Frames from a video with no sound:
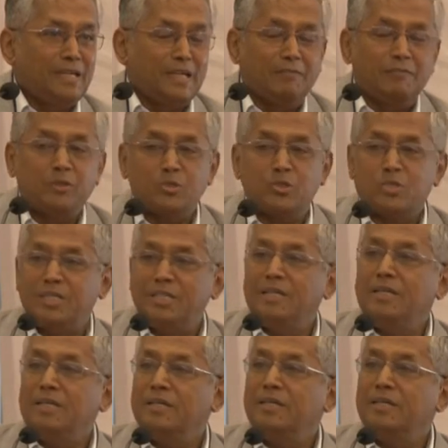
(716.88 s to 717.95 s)
If you
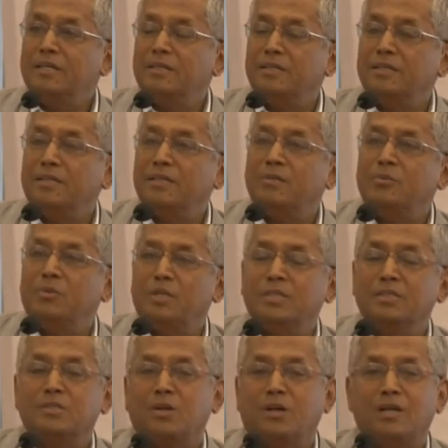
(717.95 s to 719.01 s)
see the, uh, what
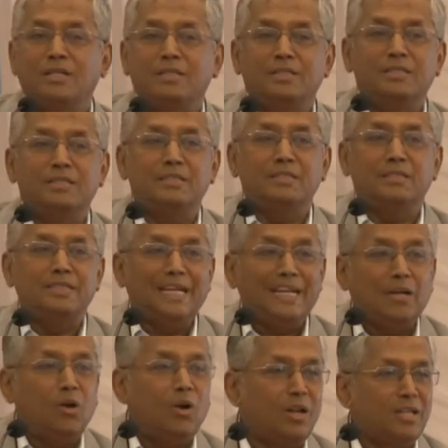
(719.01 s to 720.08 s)
is called as these day
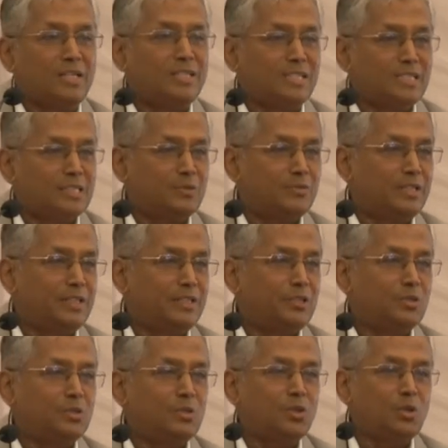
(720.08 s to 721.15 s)
colleges where
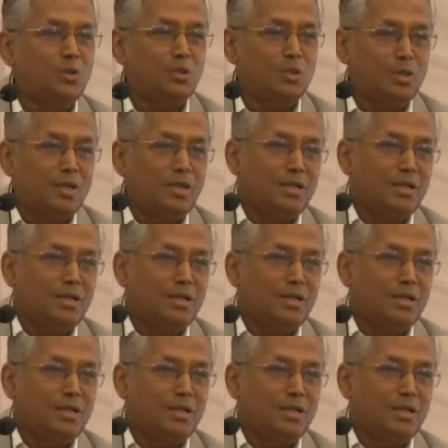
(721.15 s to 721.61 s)
you go